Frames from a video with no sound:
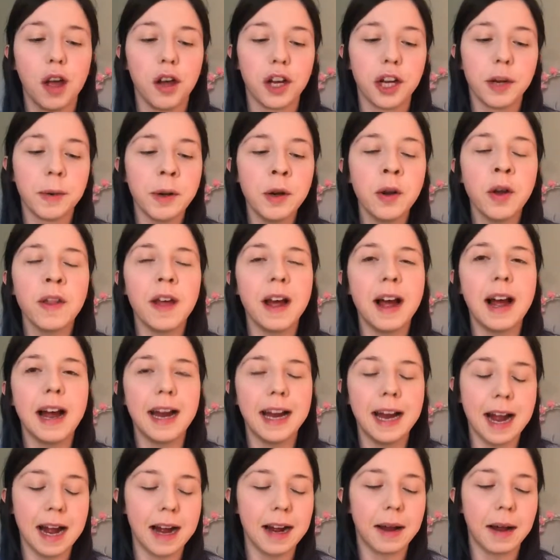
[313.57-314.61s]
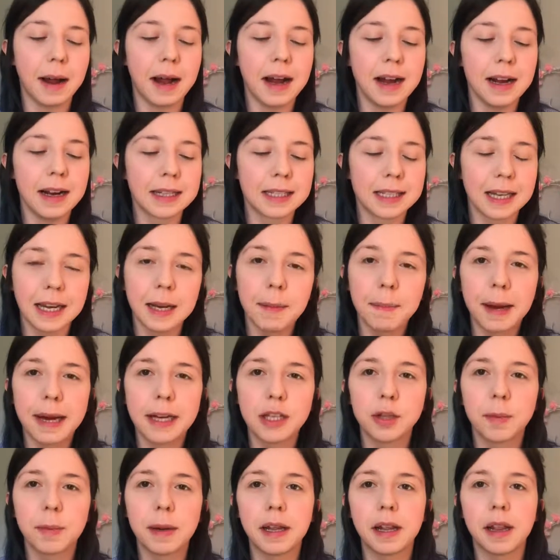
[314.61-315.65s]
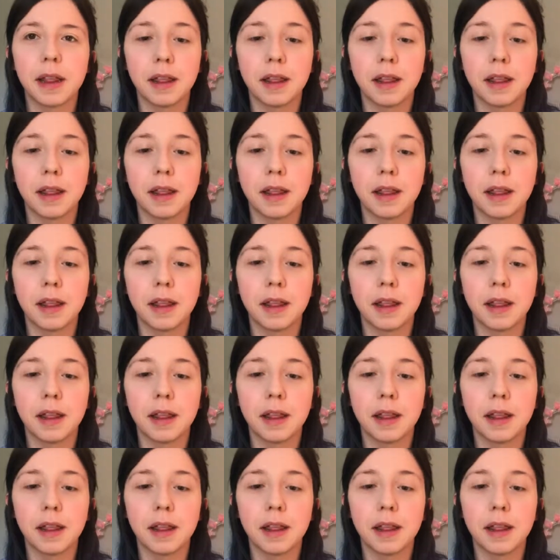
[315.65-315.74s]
you will know that I accidentally picked up